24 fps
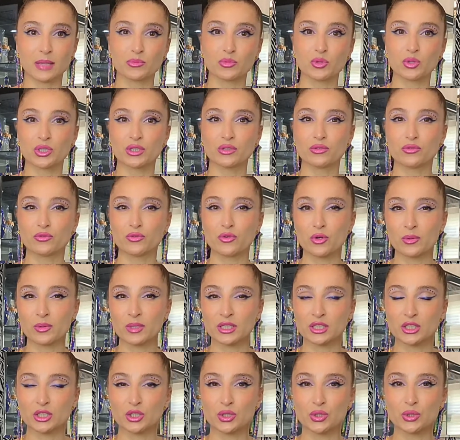I'm looking
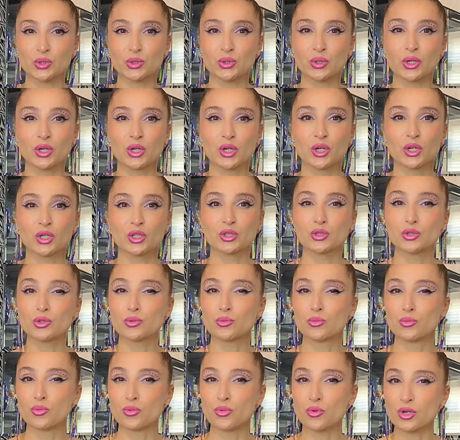forward to
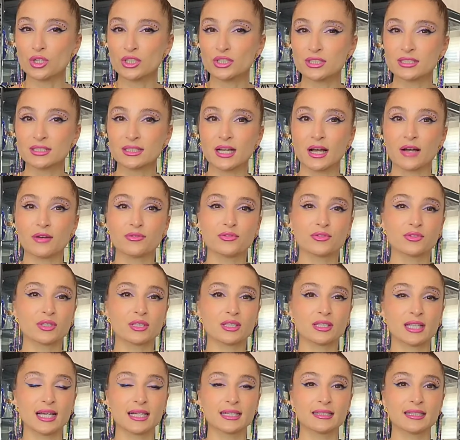do more stuff
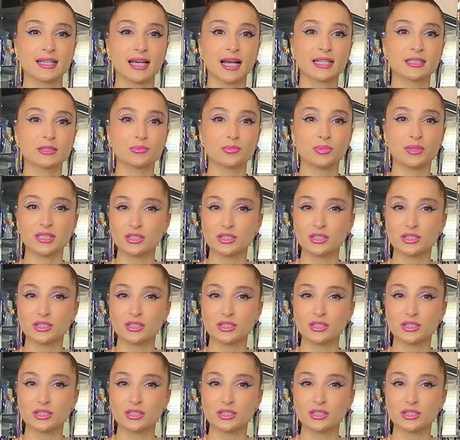like that.